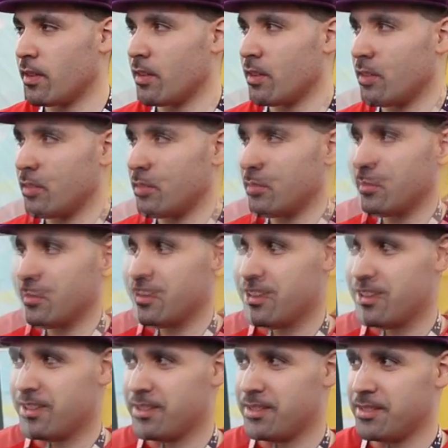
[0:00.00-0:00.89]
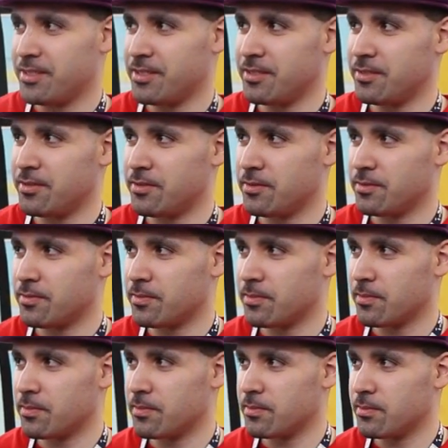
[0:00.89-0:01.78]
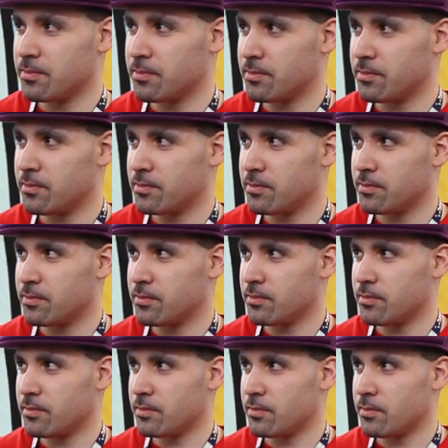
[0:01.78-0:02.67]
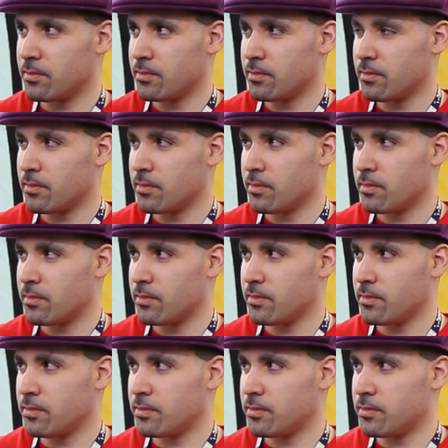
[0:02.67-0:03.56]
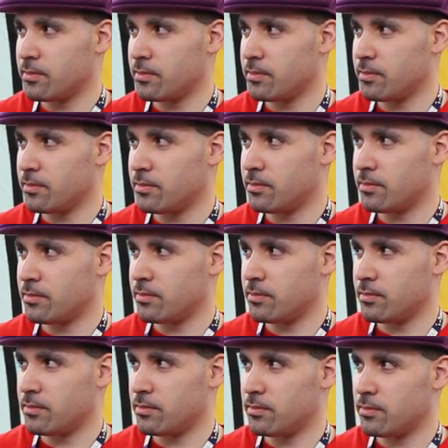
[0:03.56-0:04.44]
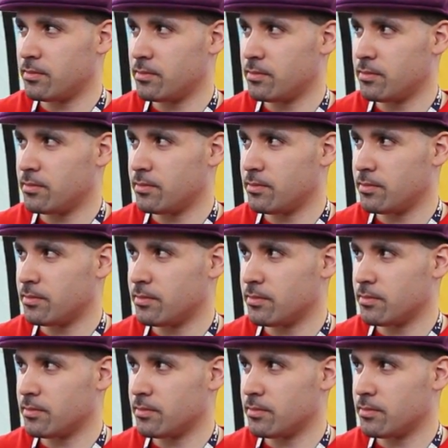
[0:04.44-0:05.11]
This person isn't speaking.